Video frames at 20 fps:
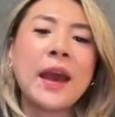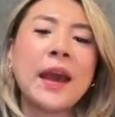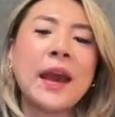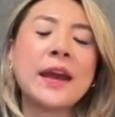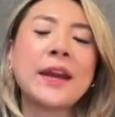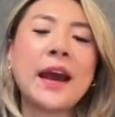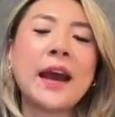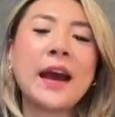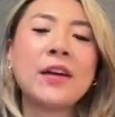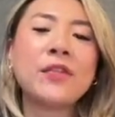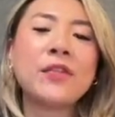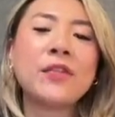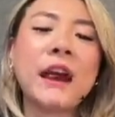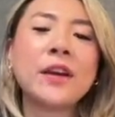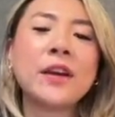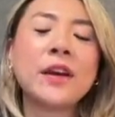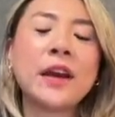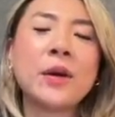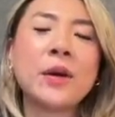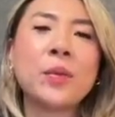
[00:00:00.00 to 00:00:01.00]
And
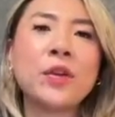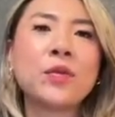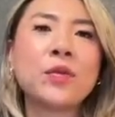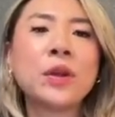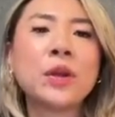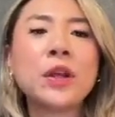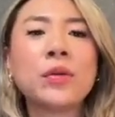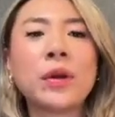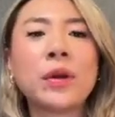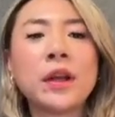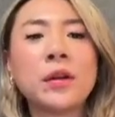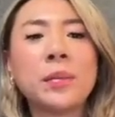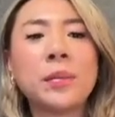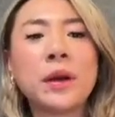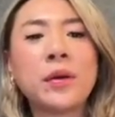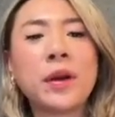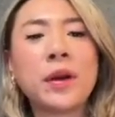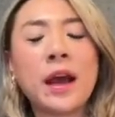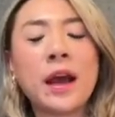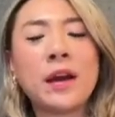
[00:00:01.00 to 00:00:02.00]
what's really great
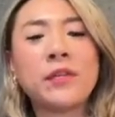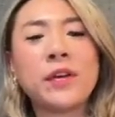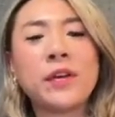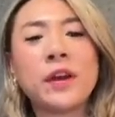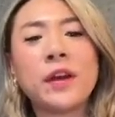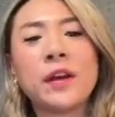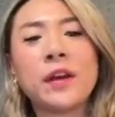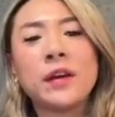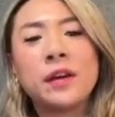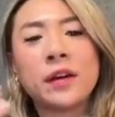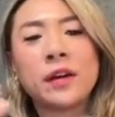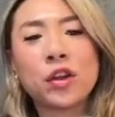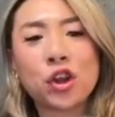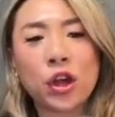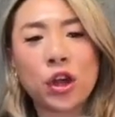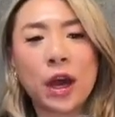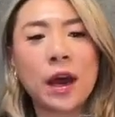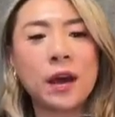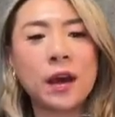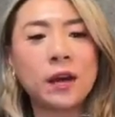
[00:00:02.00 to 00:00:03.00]
about having
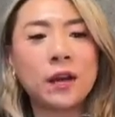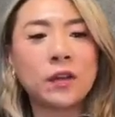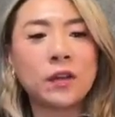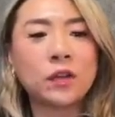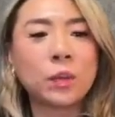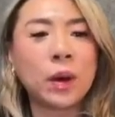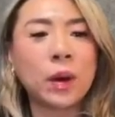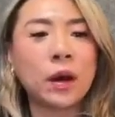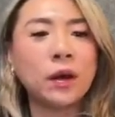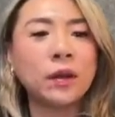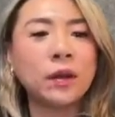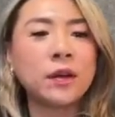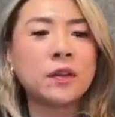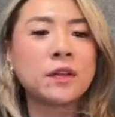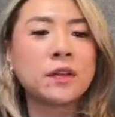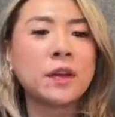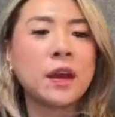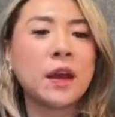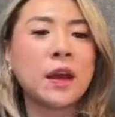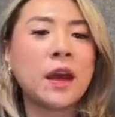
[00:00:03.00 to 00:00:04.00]
chat as well
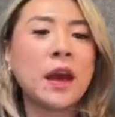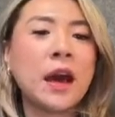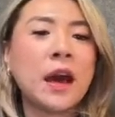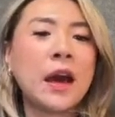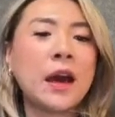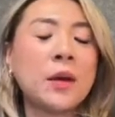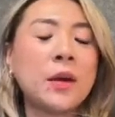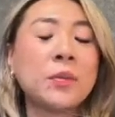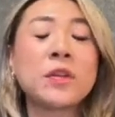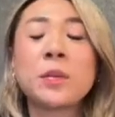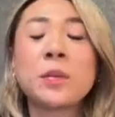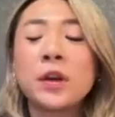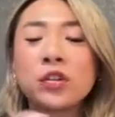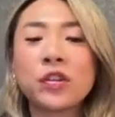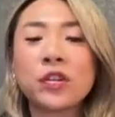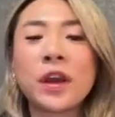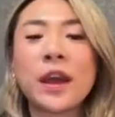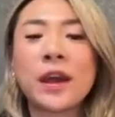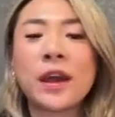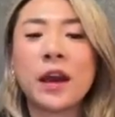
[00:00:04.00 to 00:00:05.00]
is,
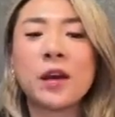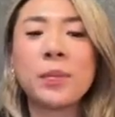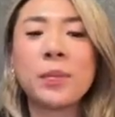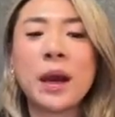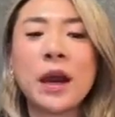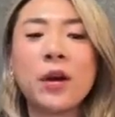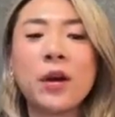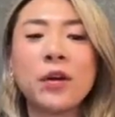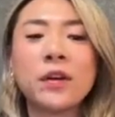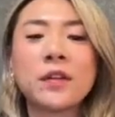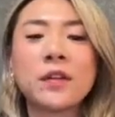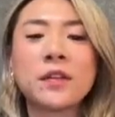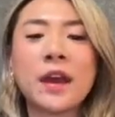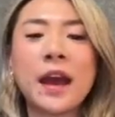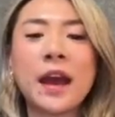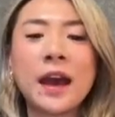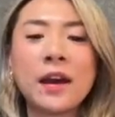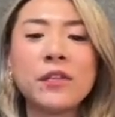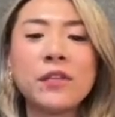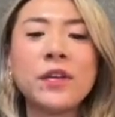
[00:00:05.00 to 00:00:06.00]
especially AI powered, is
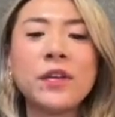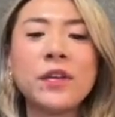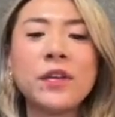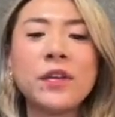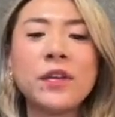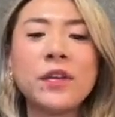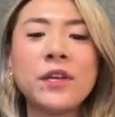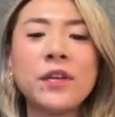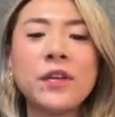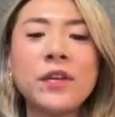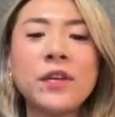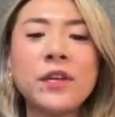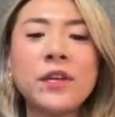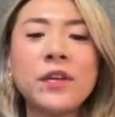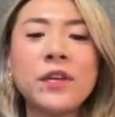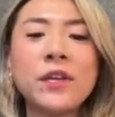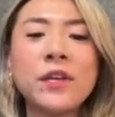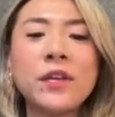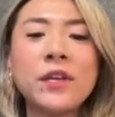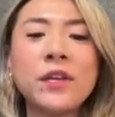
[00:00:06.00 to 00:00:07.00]
having
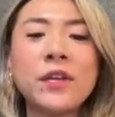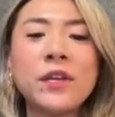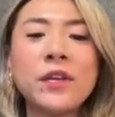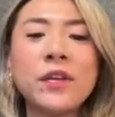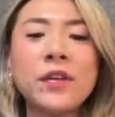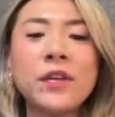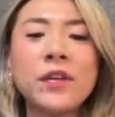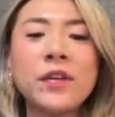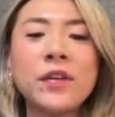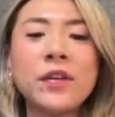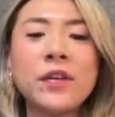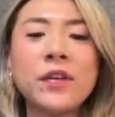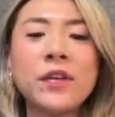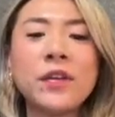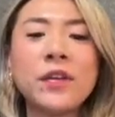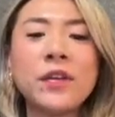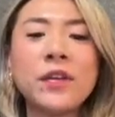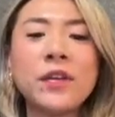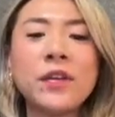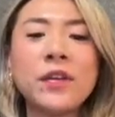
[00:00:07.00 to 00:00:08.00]
24/7
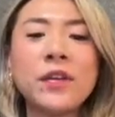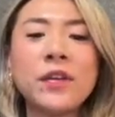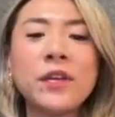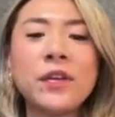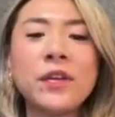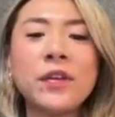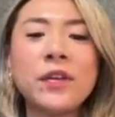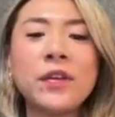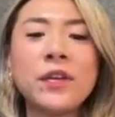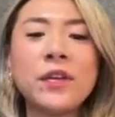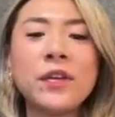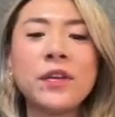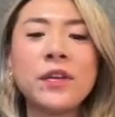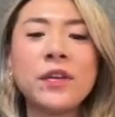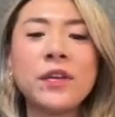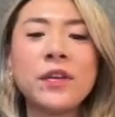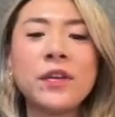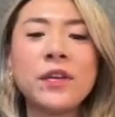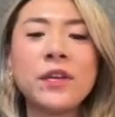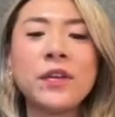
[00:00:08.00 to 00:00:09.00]
support
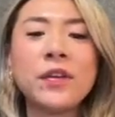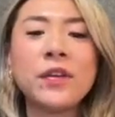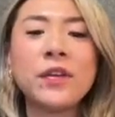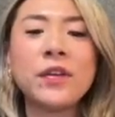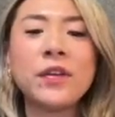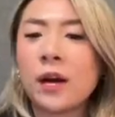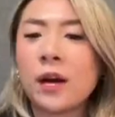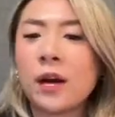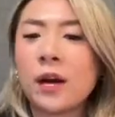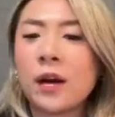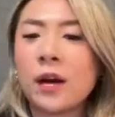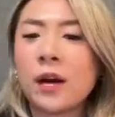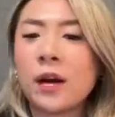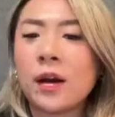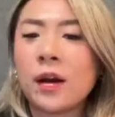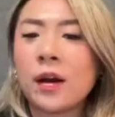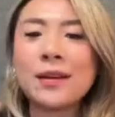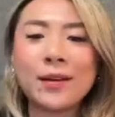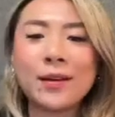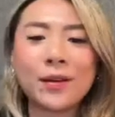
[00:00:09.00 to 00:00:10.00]
around the clock, right?
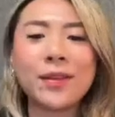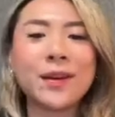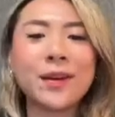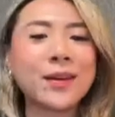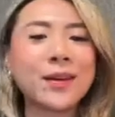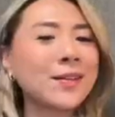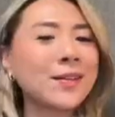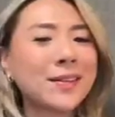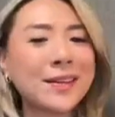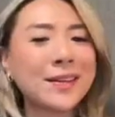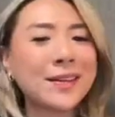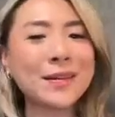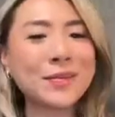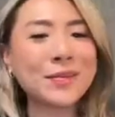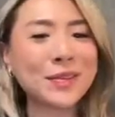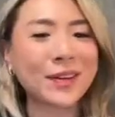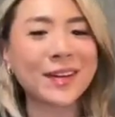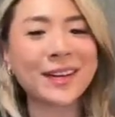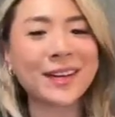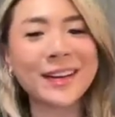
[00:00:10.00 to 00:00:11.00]
We know that your
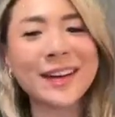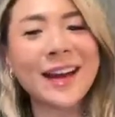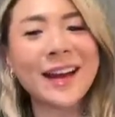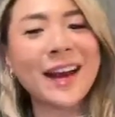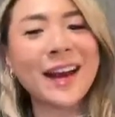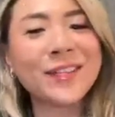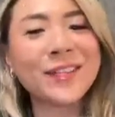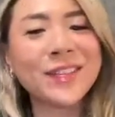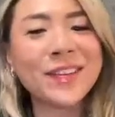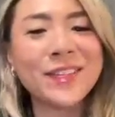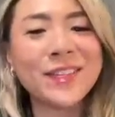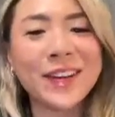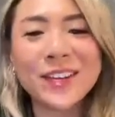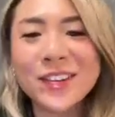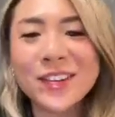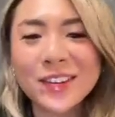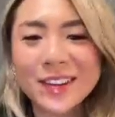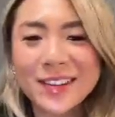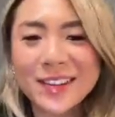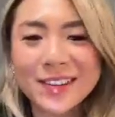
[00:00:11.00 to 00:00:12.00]
teams are going to have to
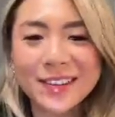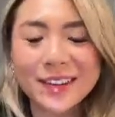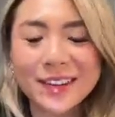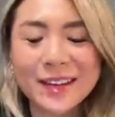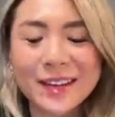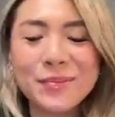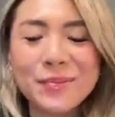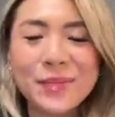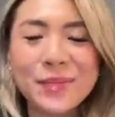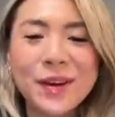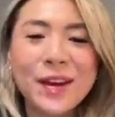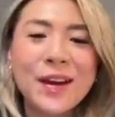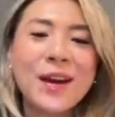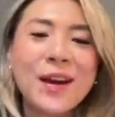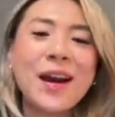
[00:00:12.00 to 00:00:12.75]
eventually sleep.